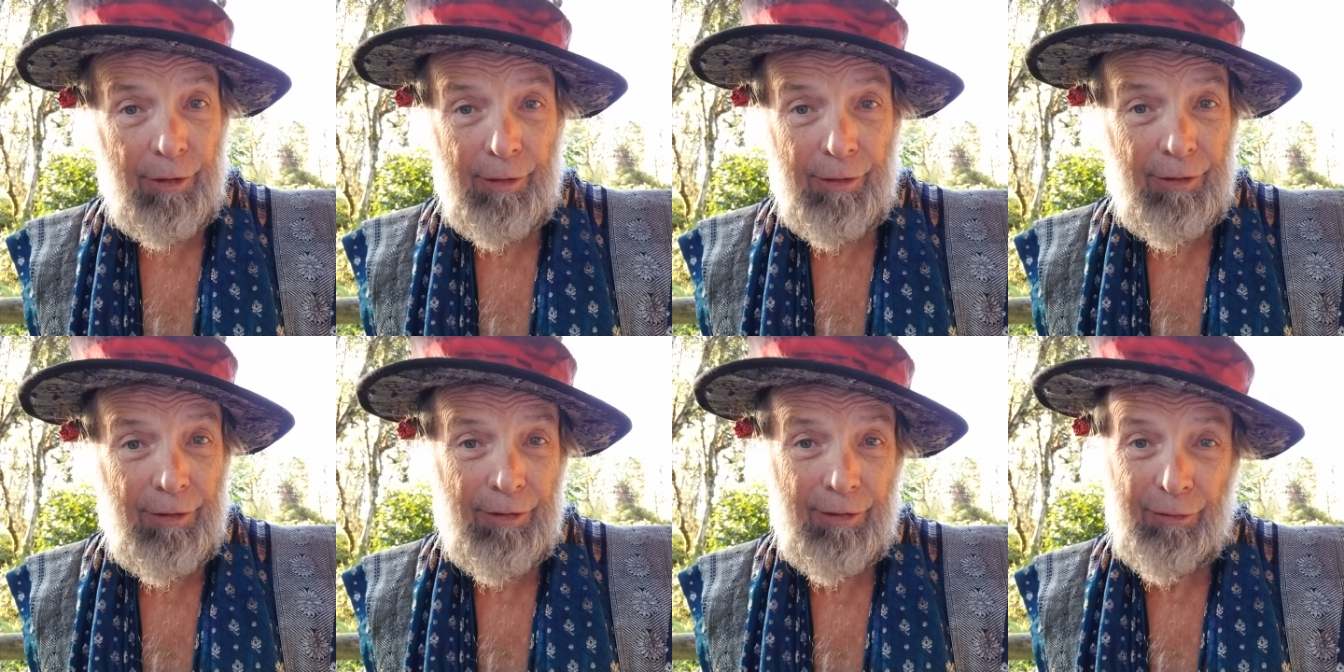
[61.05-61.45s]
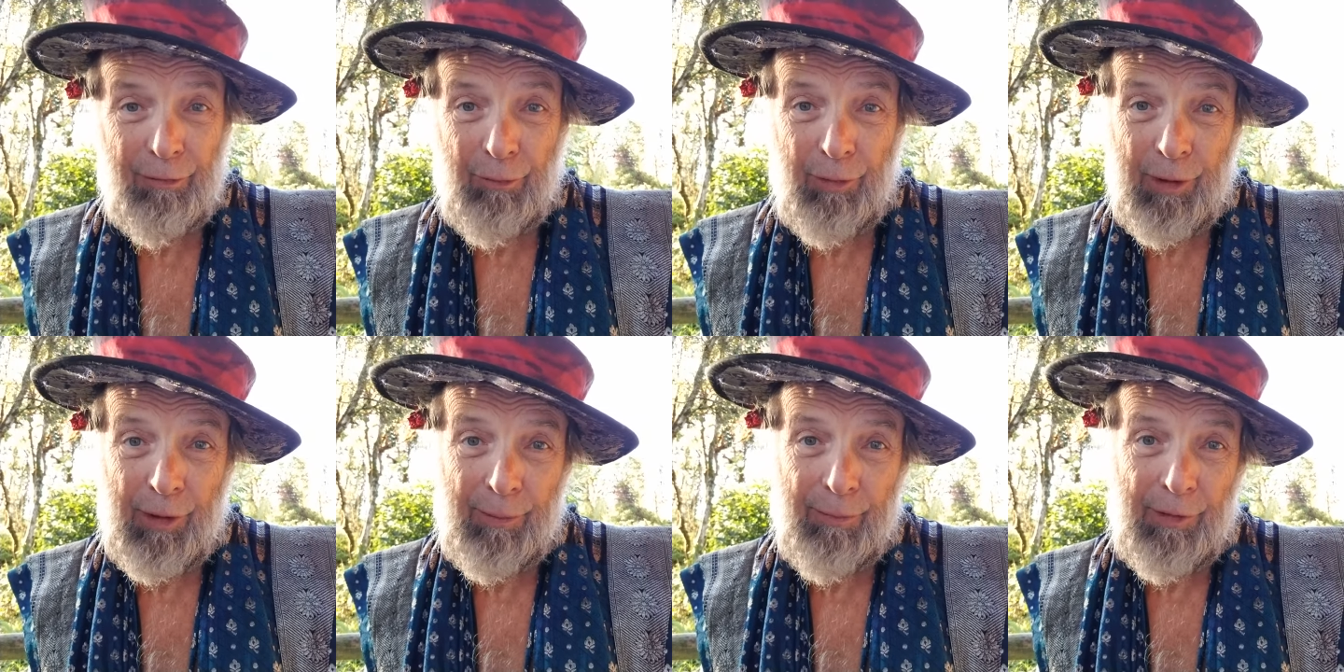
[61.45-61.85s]
this is
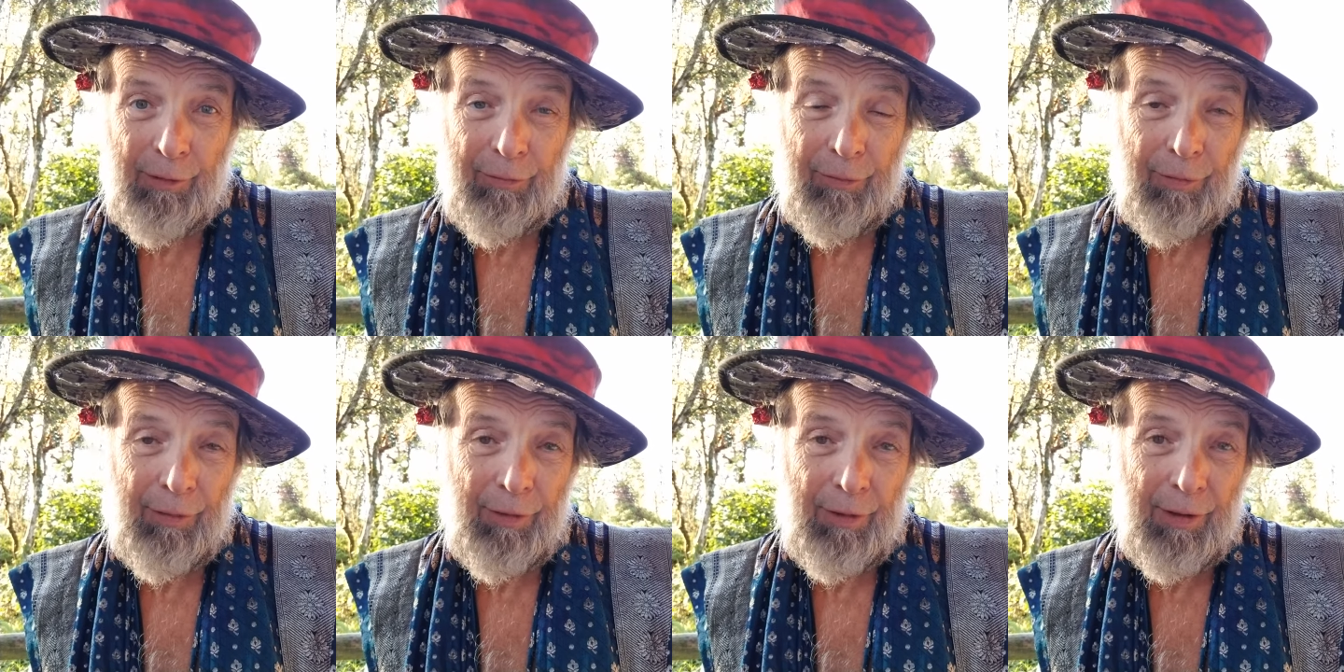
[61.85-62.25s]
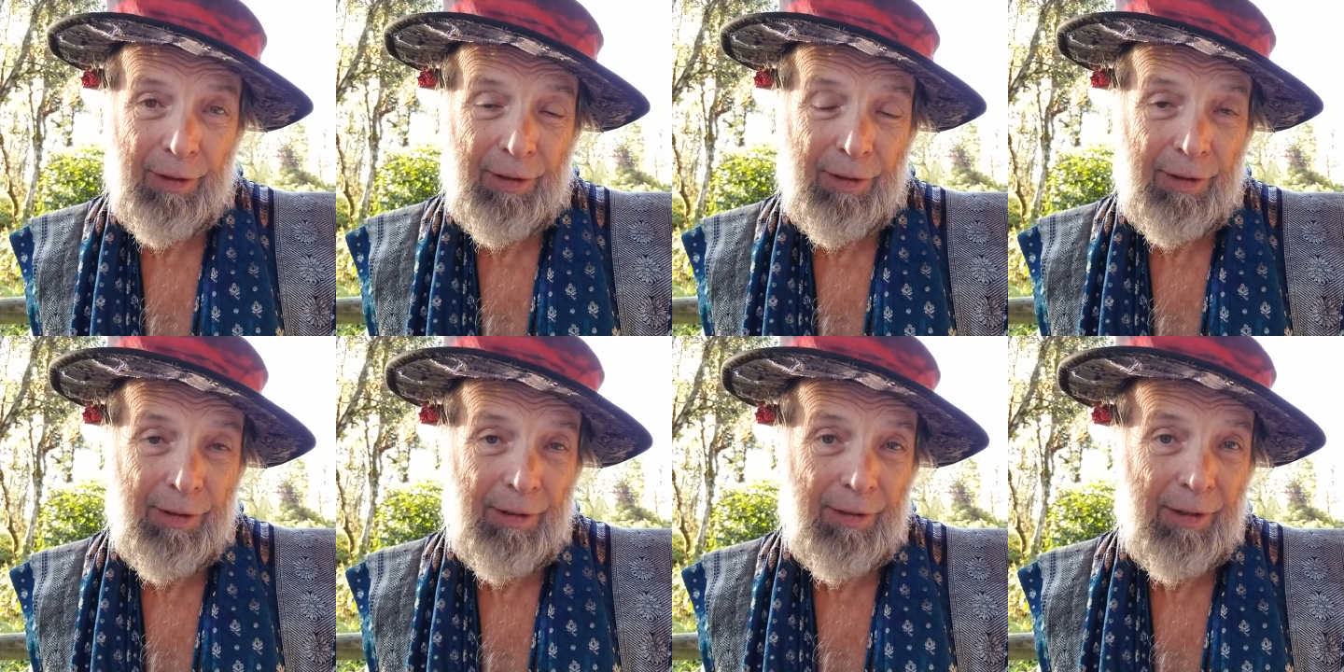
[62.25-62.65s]
way before
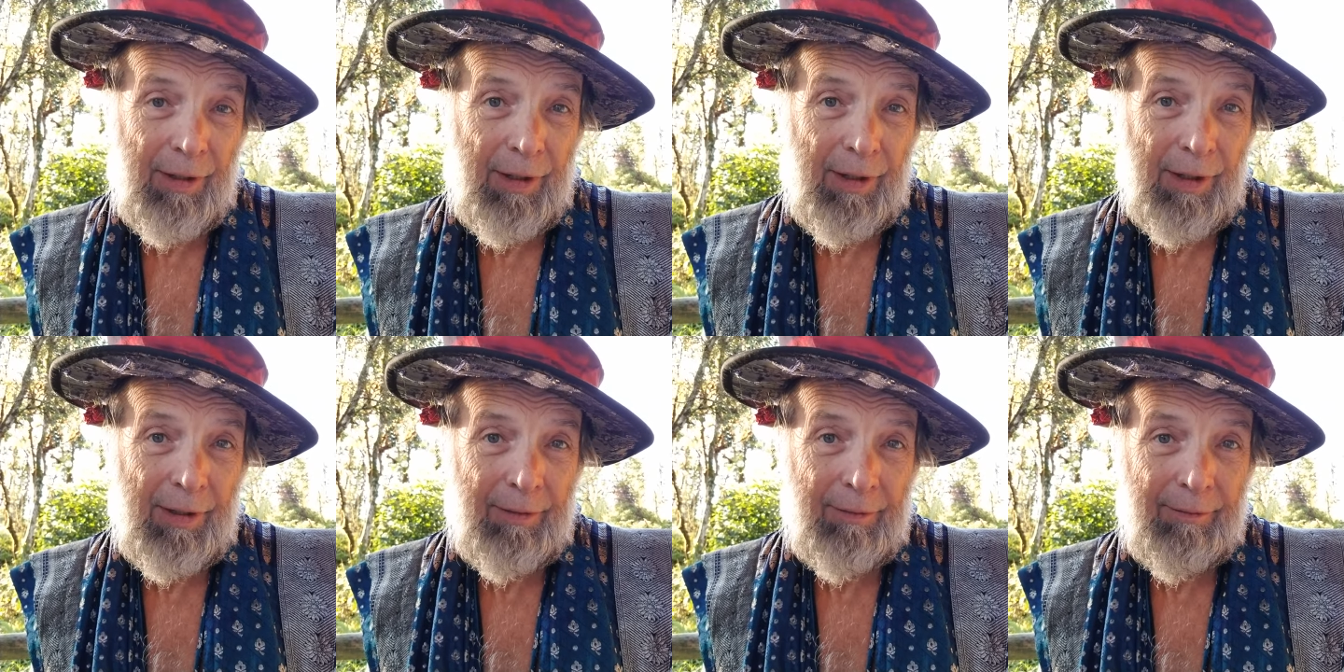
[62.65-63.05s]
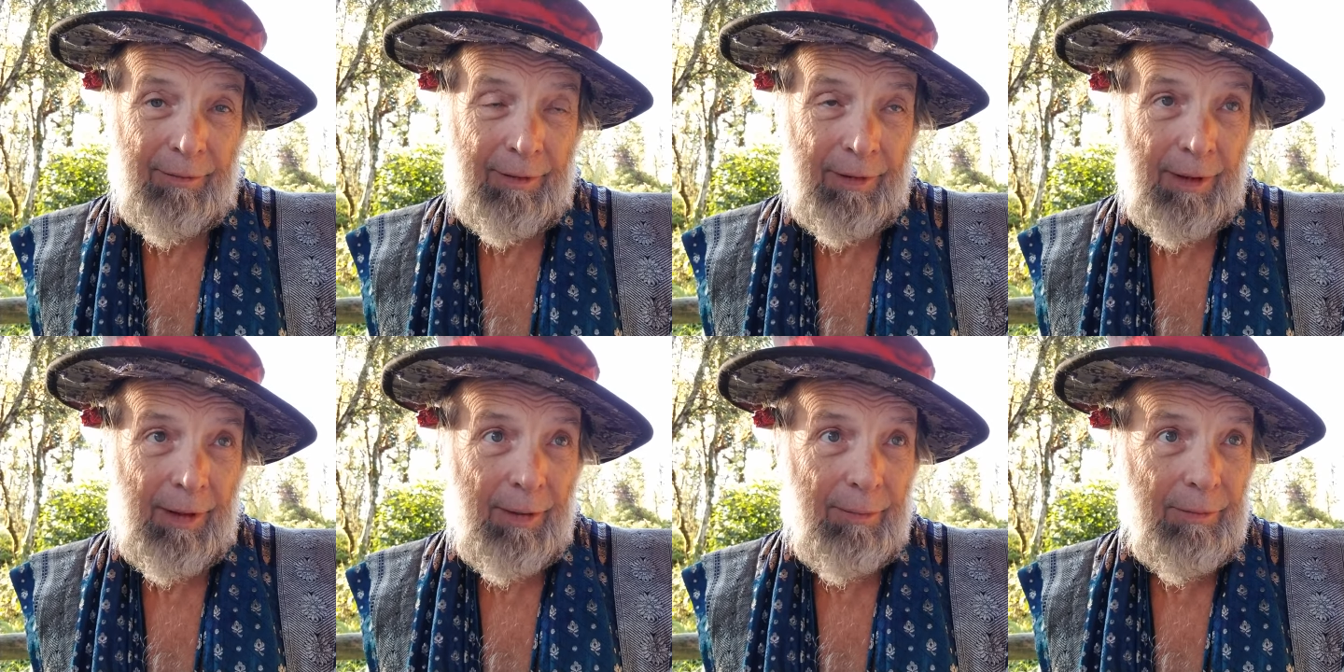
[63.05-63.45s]
any of that
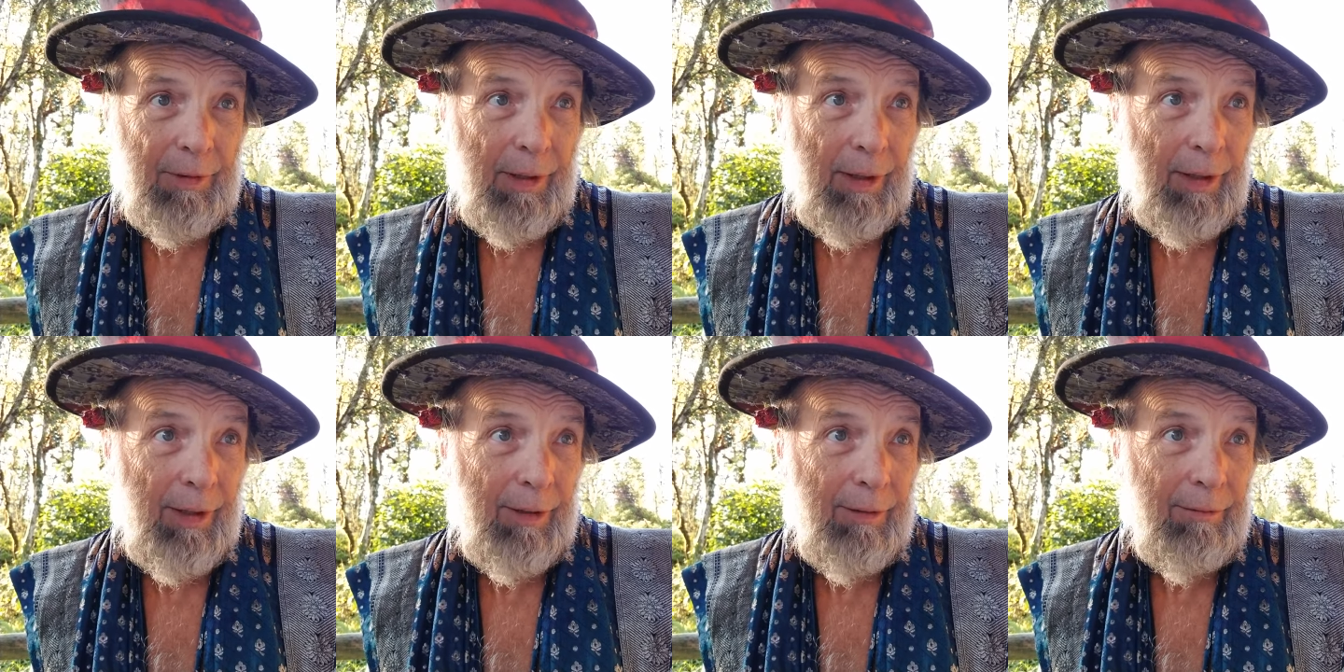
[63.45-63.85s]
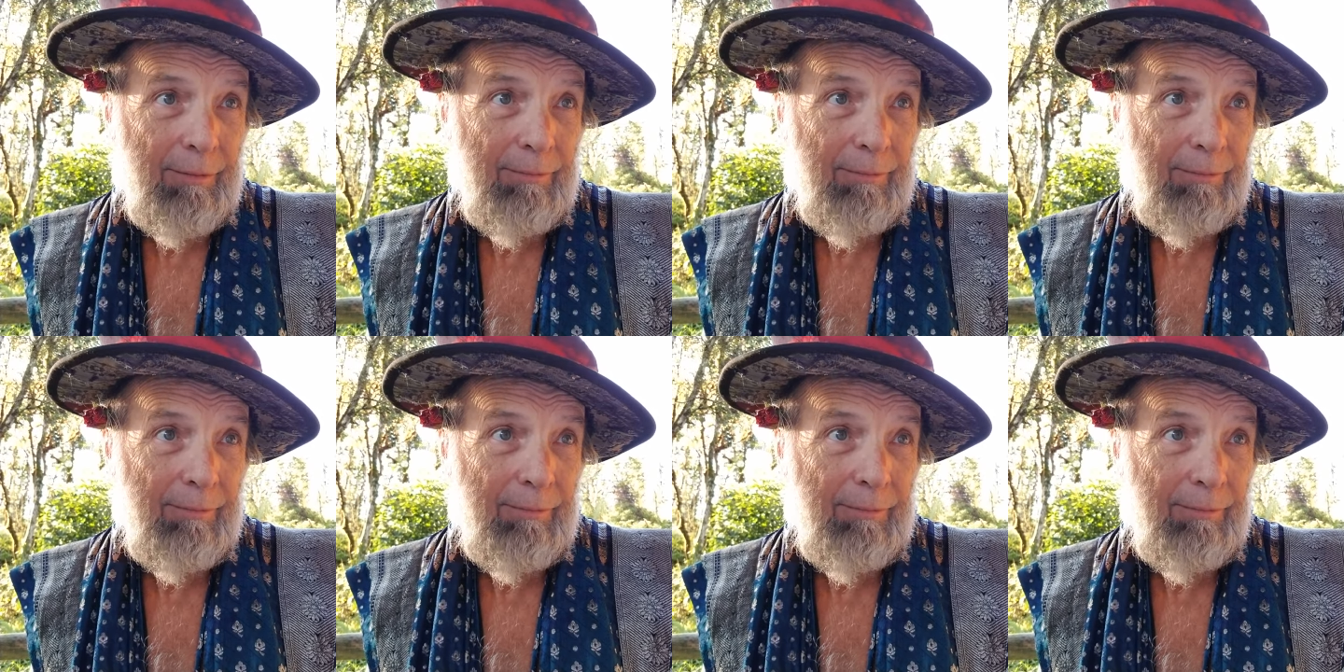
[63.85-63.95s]
came down.